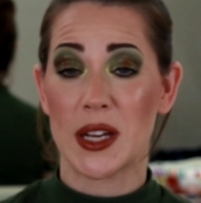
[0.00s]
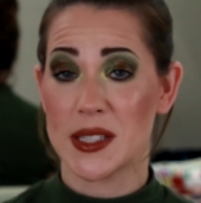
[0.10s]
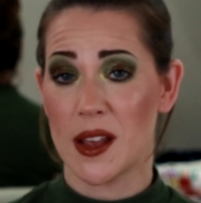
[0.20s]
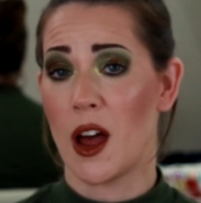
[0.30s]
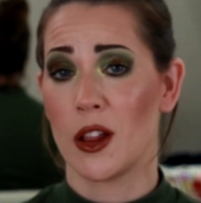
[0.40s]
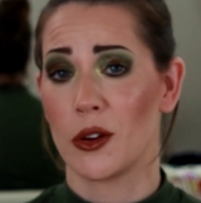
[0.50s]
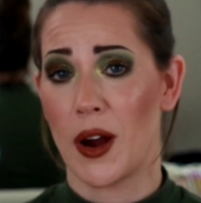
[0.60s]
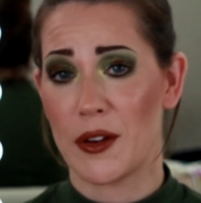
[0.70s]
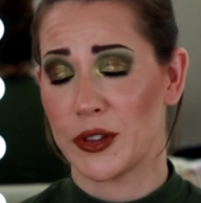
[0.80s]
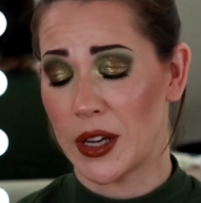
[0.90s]
I say
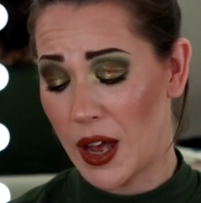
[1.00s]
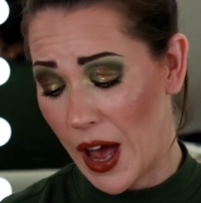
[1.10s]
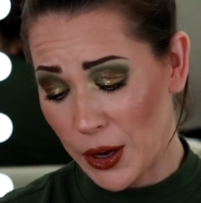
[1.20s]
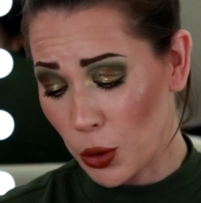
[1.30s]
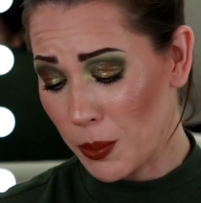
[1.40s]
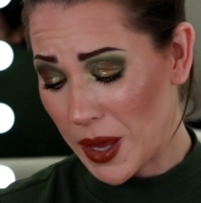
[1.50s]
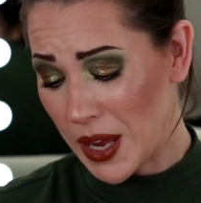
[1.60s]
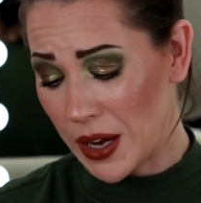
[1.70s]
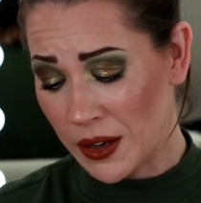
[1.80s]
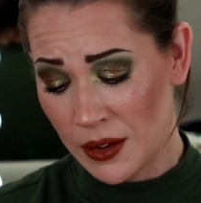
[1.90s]
holographic, I
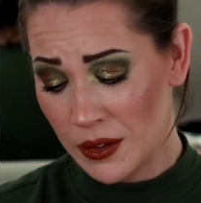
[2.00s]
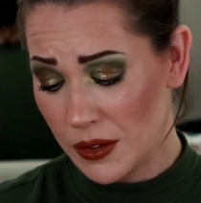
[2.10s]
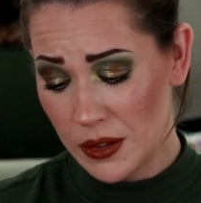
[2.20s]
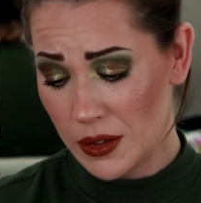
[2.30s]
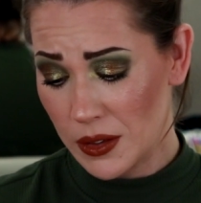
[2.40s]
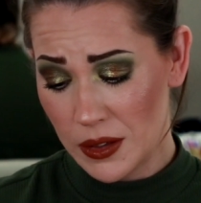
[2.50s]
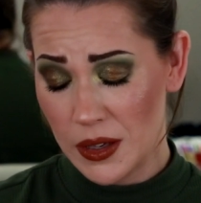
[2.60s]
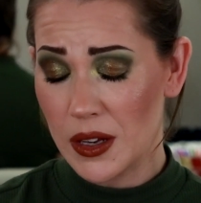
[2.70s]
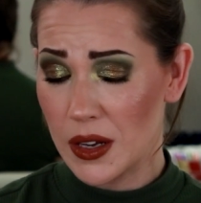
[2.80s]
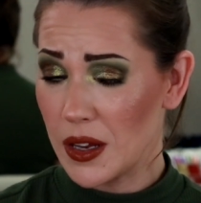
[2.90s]
mean
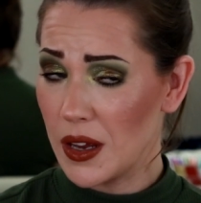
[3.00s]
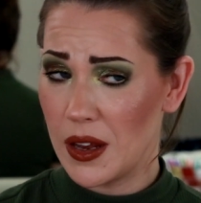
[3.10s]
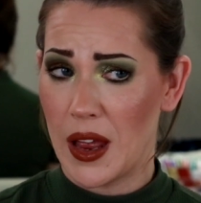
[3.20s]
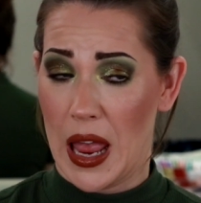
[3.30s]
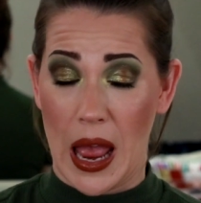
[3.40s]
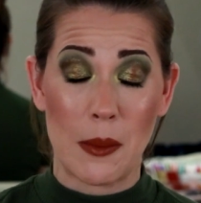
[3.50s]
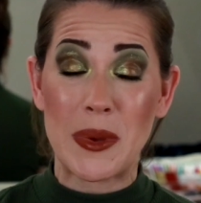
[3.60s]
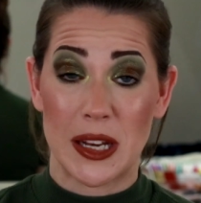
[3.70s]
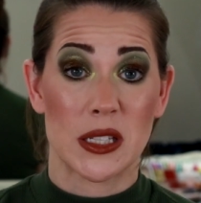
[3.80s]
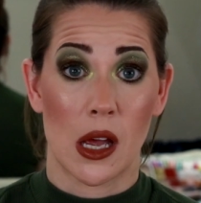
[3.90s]

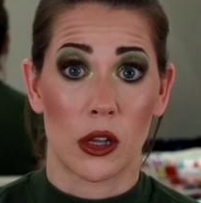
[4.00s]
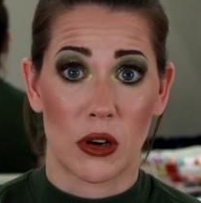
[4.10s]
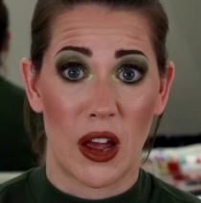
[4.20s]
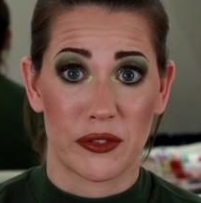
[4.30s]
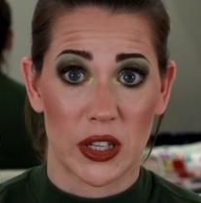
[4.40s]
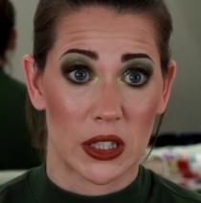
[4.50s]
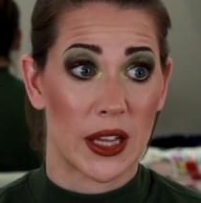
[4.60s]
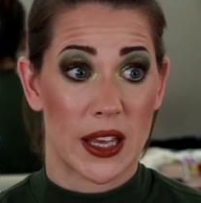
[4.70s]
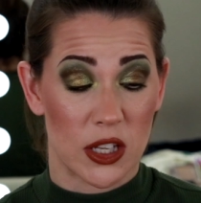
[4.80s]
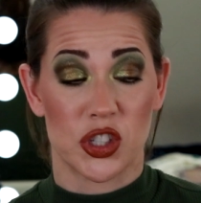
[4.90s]
it's holographic.
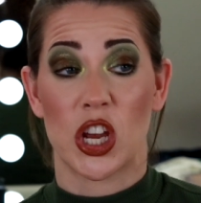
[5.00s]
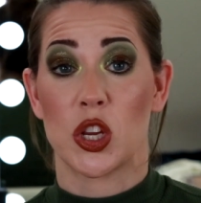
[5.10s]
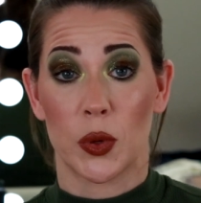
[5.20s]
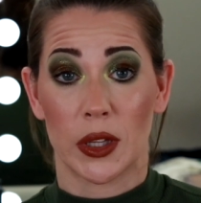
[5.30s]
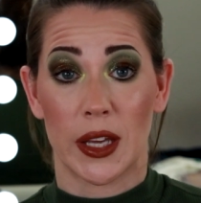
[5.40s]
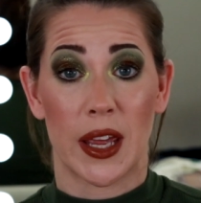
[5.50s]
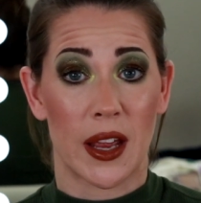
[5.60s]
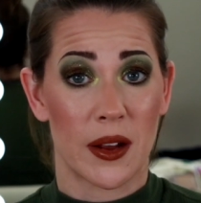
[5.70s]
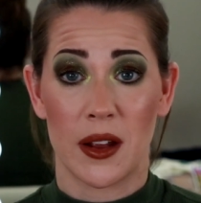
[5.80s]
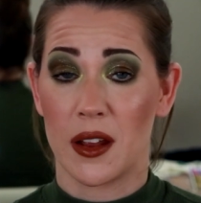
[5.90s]
Like,
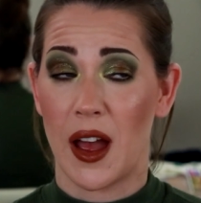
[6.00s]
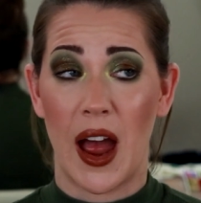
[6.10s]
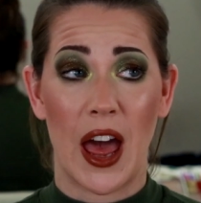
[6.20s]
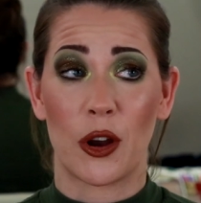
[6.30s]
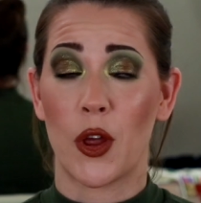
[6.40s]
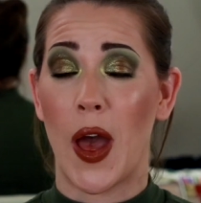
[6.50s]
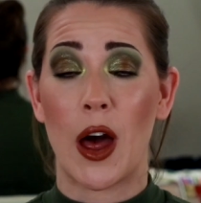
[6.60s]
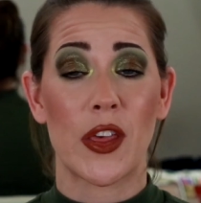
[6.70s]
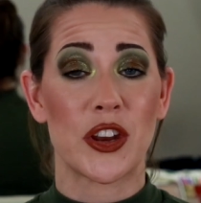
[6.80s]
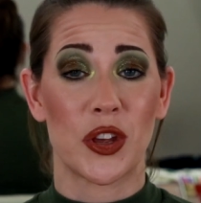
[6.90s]
genuinely, I don't know how
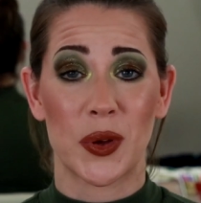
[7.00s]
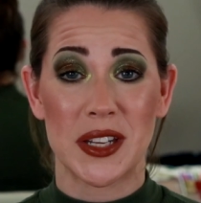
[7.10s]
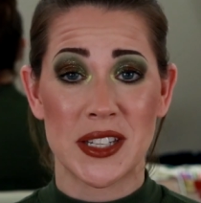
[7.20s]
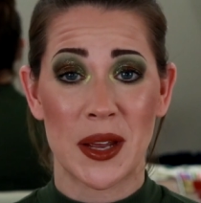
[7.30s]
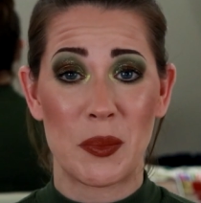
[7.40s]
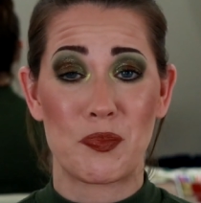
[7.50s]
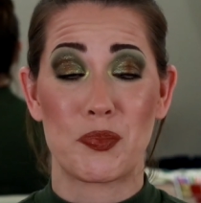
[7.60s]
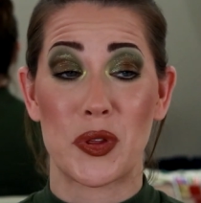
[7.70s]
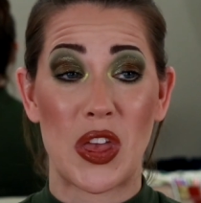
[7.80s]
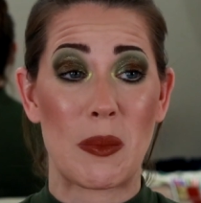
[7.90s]
they do it,
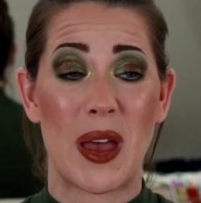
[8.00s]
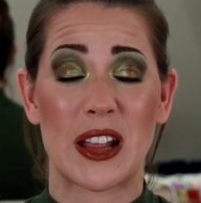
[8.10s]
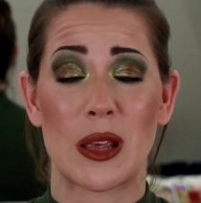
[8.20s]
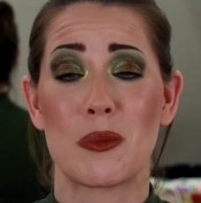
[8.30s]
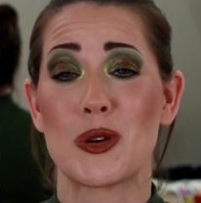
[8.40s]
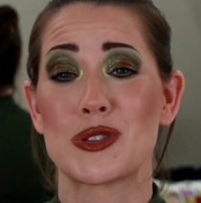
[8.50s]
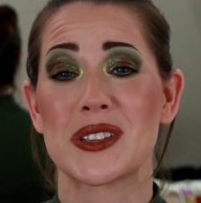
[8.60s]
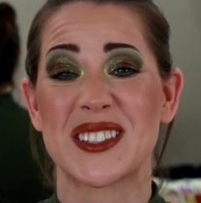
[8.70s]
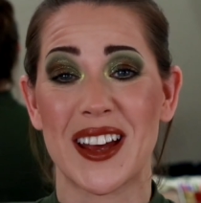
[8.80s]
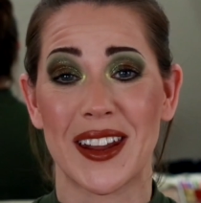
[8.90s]
but they make the most
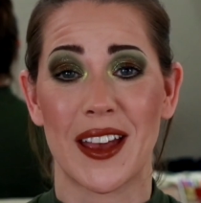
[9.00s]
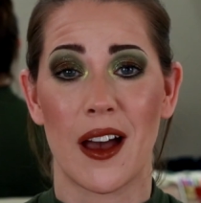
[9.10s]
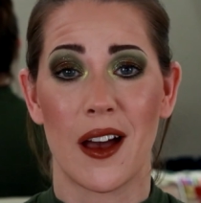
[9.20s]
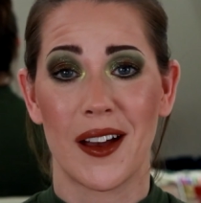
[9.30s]
stunning